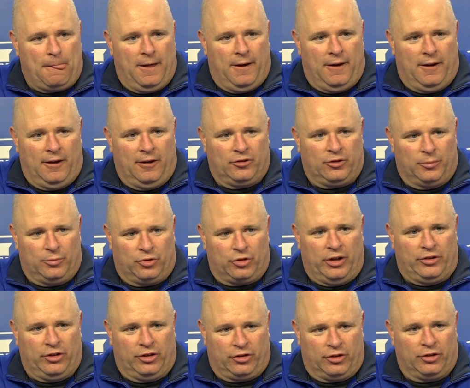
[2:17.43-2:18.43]

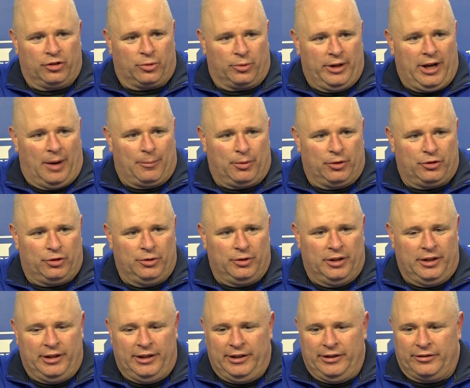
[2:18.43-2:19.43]
three
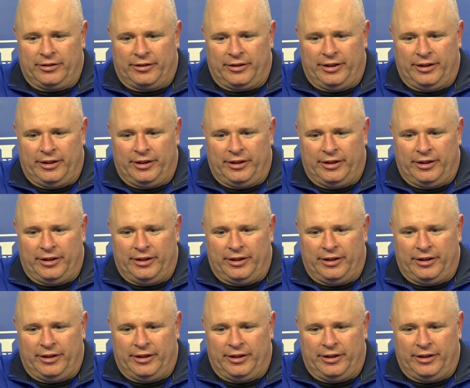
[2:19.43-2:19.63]
opportunities.